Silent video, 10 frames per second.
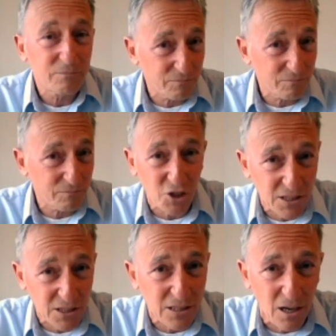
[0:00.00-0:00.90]

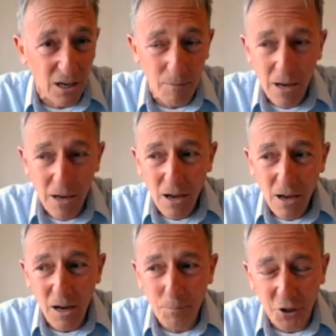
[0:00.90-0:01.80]
just-in-time
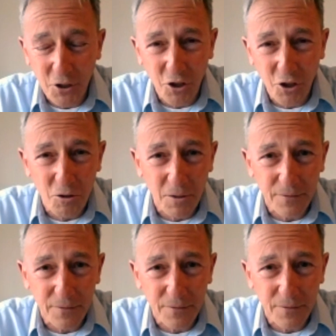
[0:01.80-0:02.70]

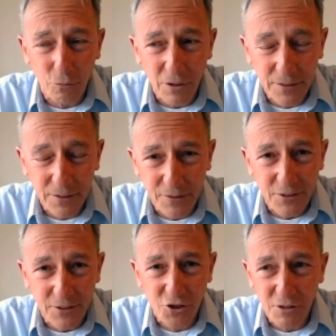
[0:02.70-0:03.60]
procurement for different
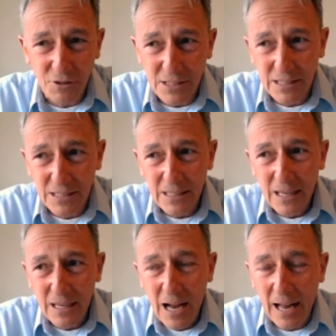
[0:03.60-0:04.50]
industries.
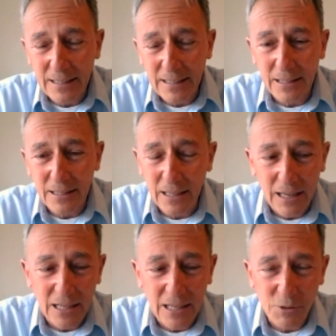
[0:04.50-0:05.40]
And
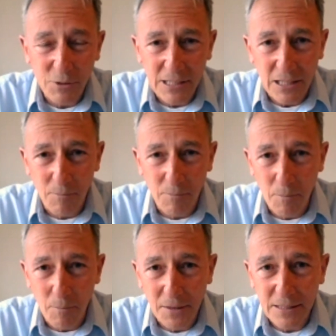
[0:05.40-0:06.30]
as we're seeing at the
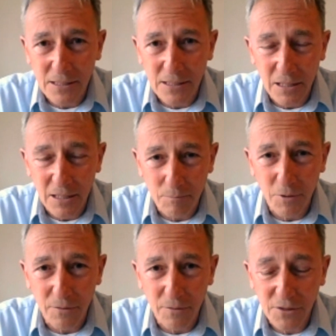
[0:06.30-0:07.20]
moment, it
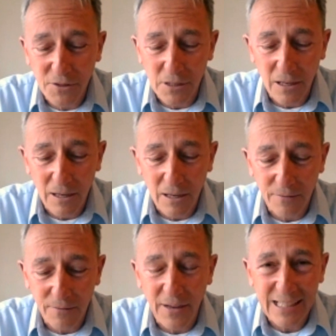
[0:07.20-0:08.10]
moves
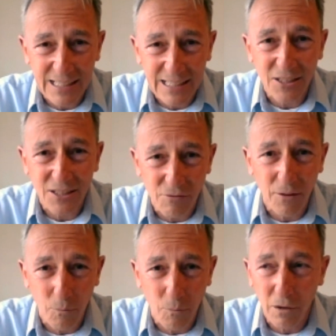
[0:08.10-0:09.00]
vaccines
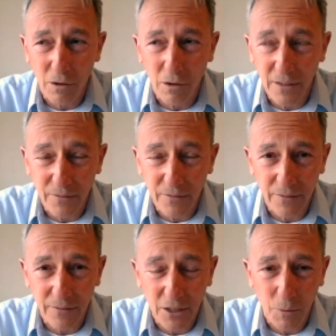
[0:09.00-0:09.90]
around the world very, very,
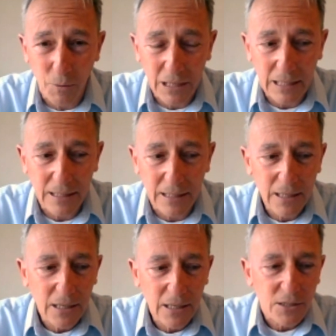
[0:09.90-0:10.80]
very quickly.
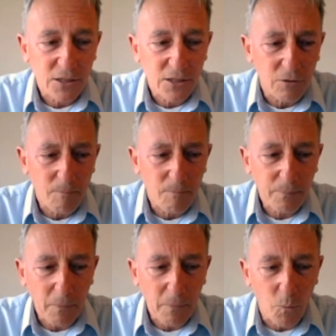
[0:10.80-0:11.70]
So
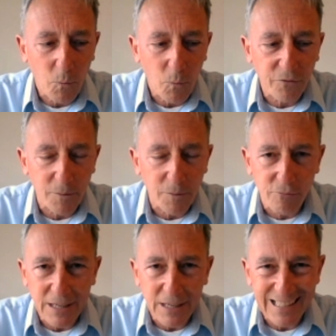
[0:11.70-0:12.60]
we've got to be
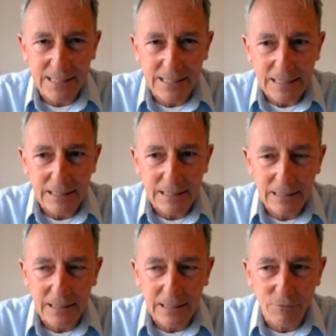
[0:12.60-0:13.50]
realistic
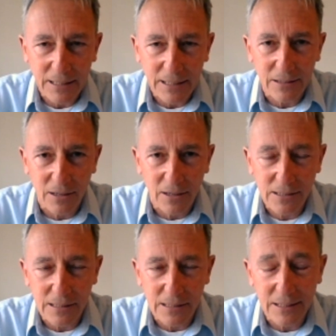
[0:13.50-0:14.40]
and recognize
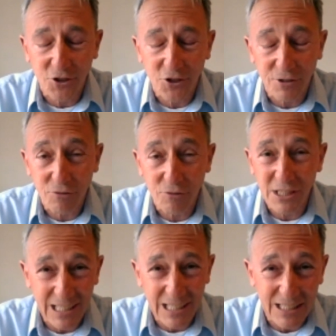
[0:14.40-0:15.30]
that the industry is
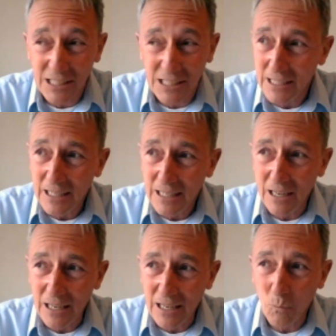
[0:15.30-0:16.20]
resilient.
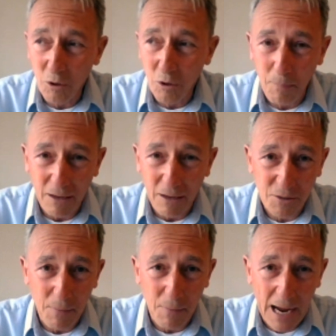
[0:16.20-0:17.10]
It will bounce
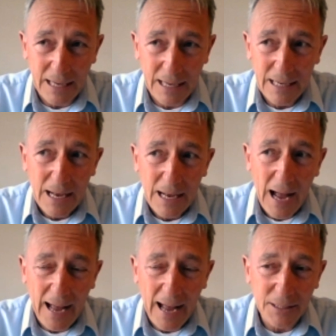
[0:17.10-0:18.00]
back.
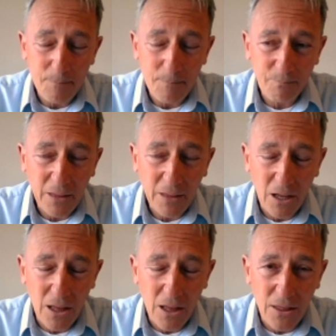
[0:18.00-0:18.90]
And
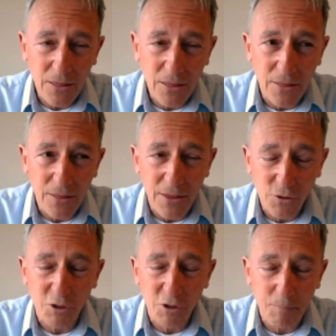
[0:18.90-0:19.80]
there's
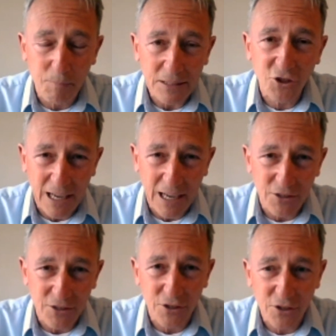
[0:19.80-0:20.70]
always been
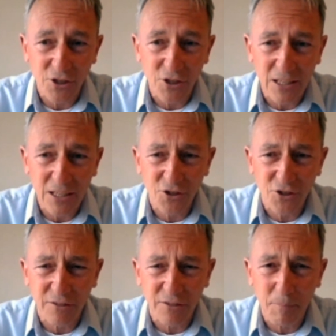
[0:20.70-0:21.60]
challenges.
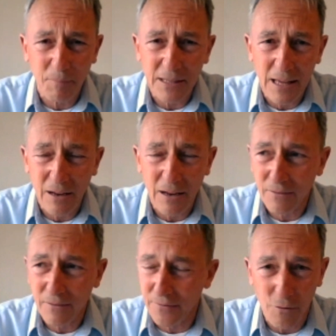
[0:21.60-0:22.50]
Challenges have been there
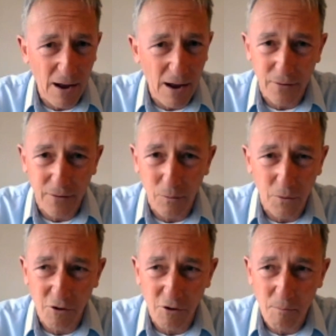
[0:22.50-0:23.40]
forever,
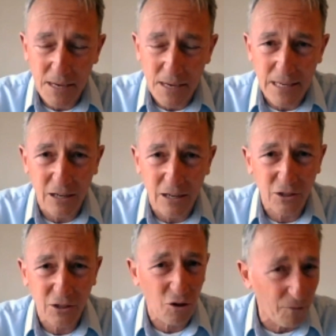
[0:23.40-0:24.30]
whether it be
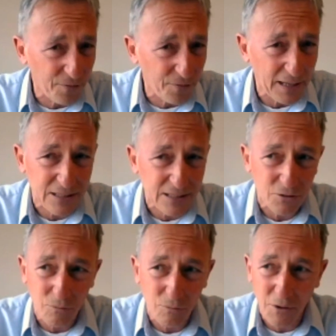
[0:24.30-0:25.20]
conflict
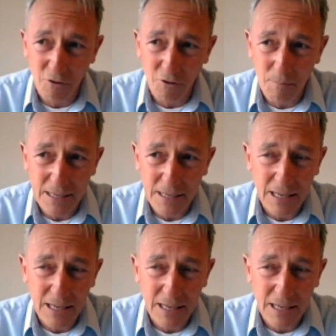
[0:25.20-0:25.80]
or whether it be